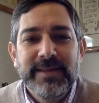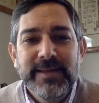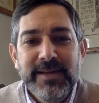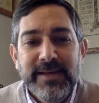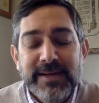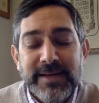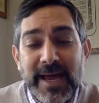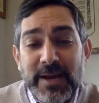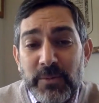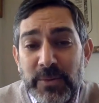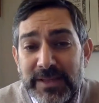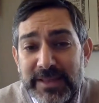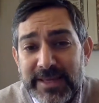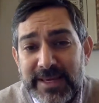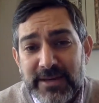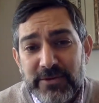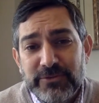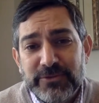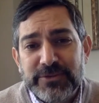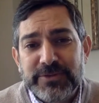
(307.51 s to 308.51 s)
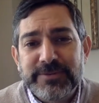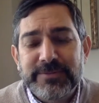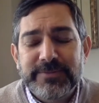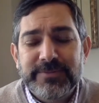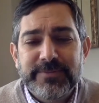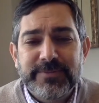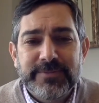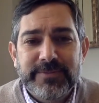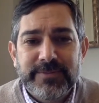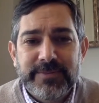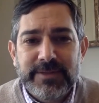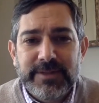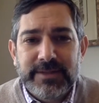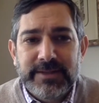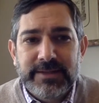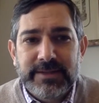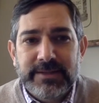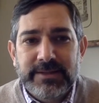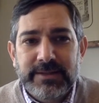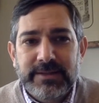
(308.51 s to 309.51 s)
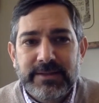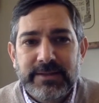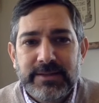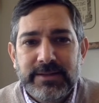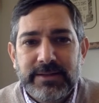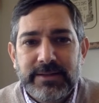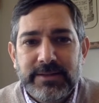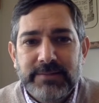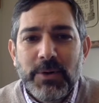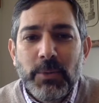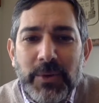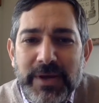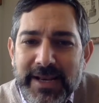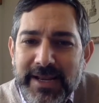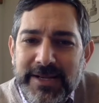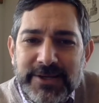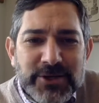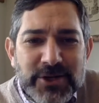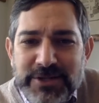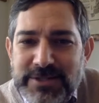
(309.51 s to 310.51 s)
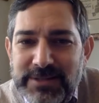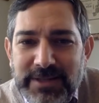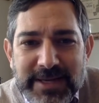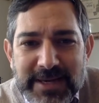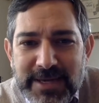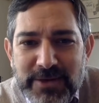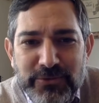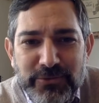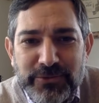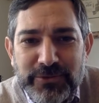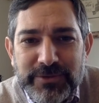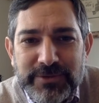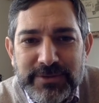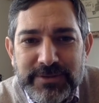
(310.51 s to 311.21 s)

And we leave. But we didn't just leave.